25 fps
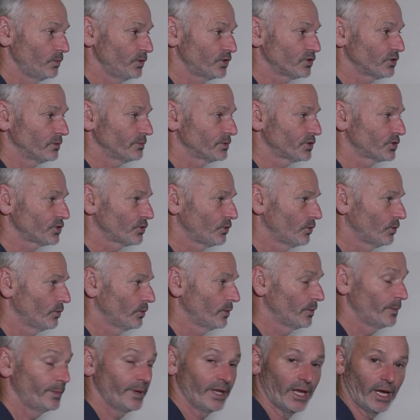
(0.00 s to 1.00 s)
which I'm sure
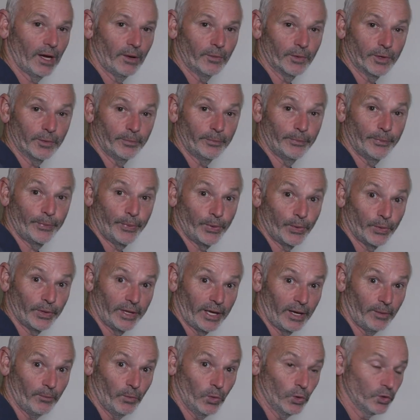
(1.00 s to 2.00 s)
we'll be able to pull
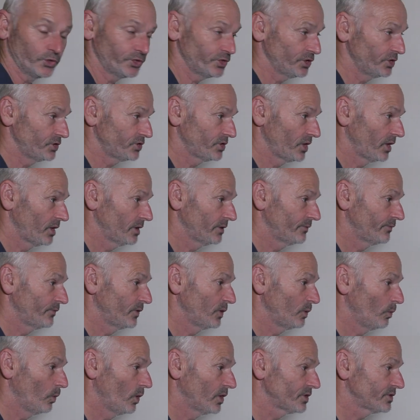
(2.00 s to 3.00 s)
out more detail if
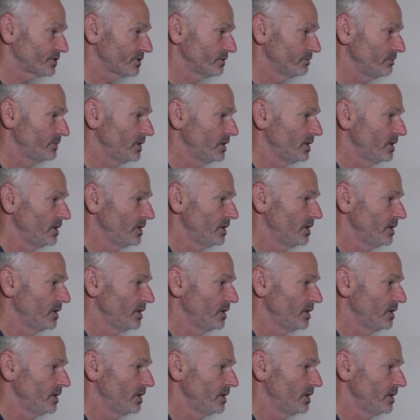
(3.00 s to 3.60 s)
we want them.